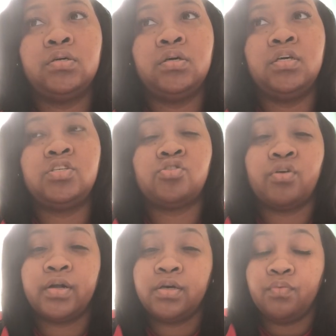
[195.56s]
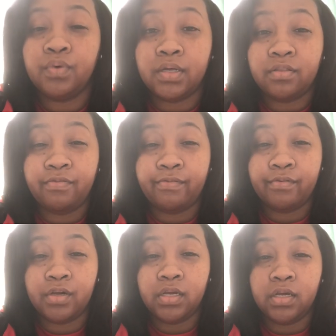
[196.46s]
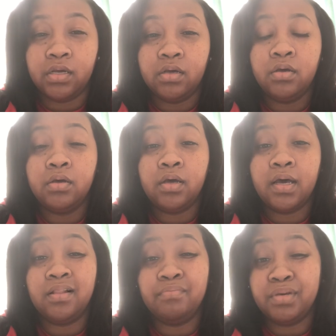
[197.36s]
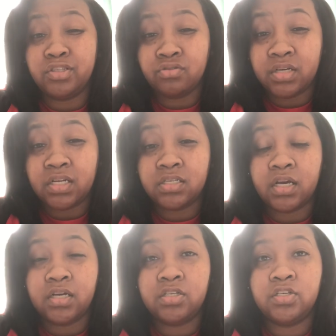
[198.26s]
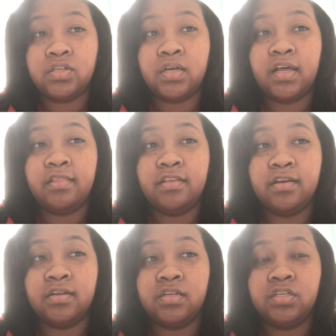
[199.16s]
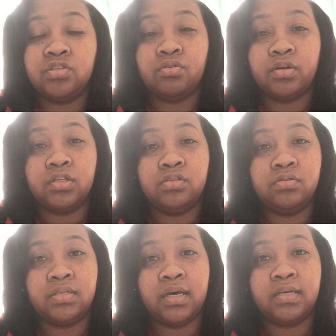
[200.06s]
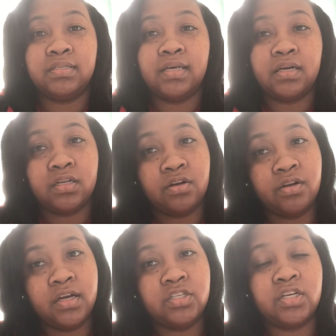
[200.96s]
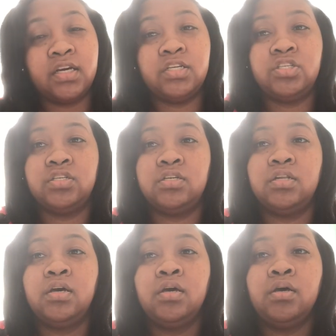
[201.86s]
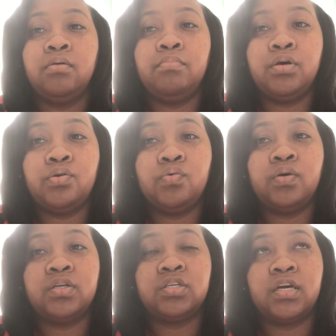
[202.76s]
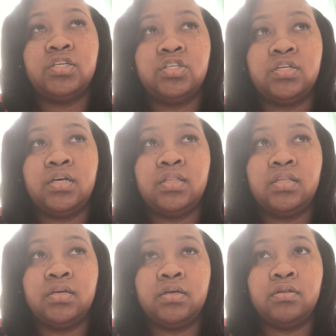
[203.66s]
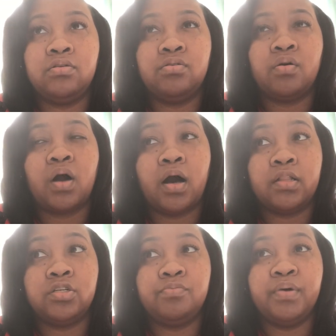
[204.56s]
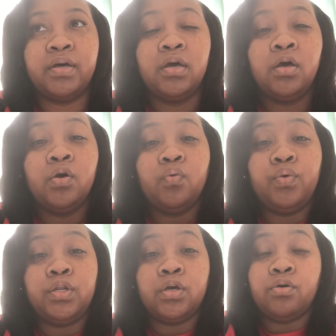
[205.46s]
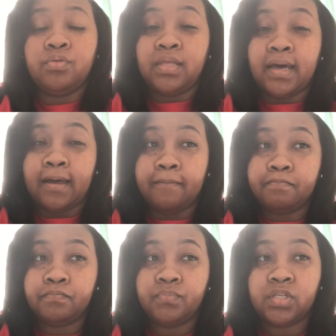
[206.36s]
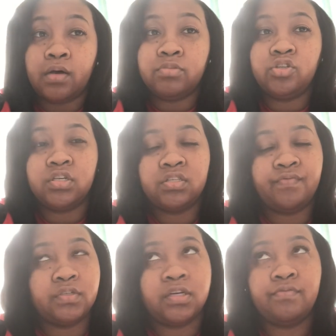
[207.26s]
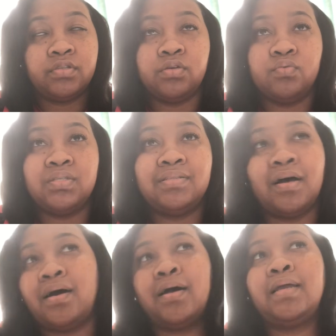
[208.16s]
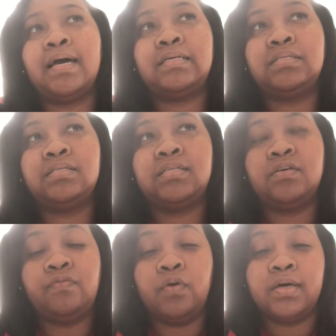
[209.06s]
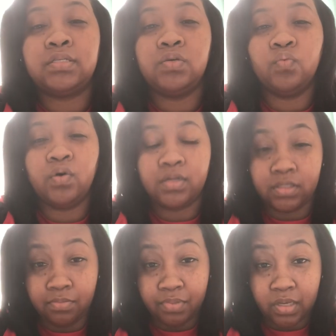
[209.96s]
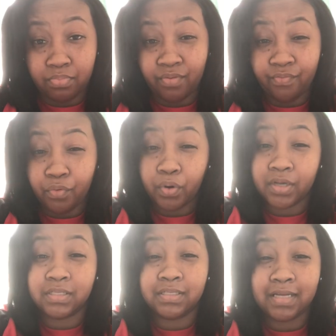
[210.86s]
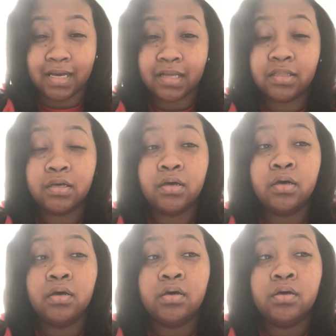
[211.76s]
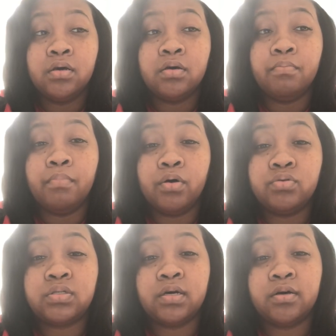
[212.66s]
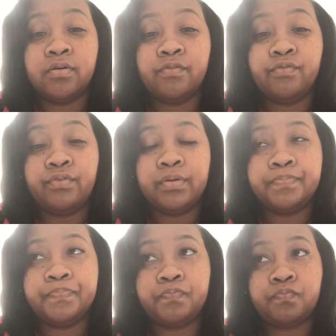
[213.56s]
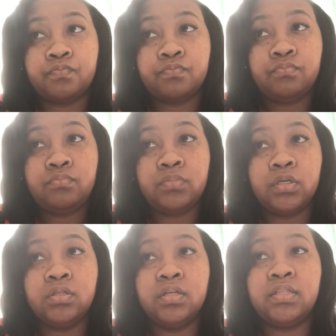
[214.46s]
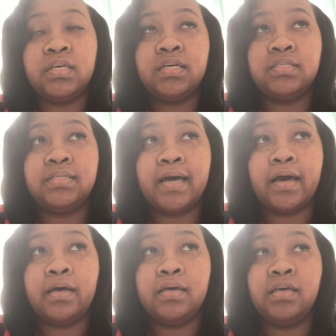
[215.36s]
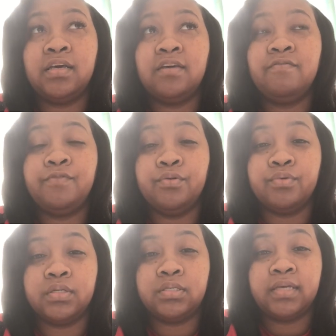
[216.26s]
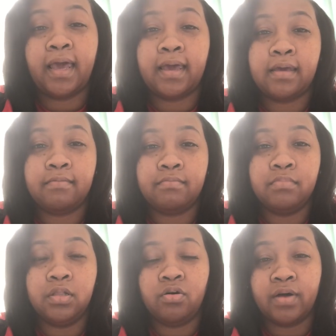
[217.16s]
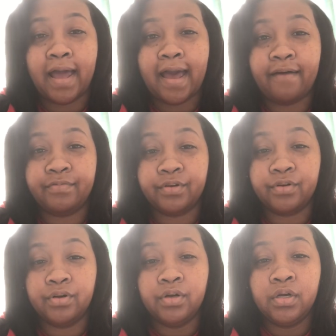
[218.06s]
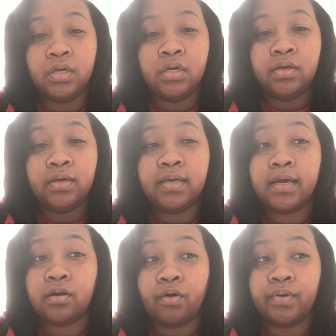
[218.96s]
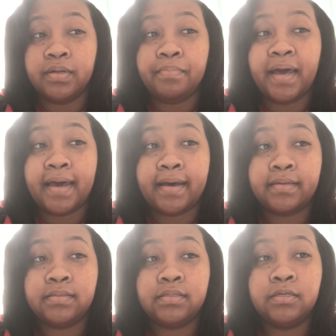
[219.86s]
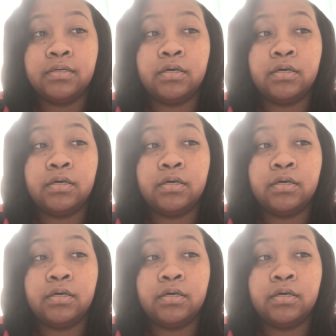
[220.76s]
He started with free elementary education, and then he started to say secondary education, middle education, and then, college. But we know that Thomas Jefferson was not as successful as he wanted to be before his death. Most of the things that he influenced came long after he had already passed,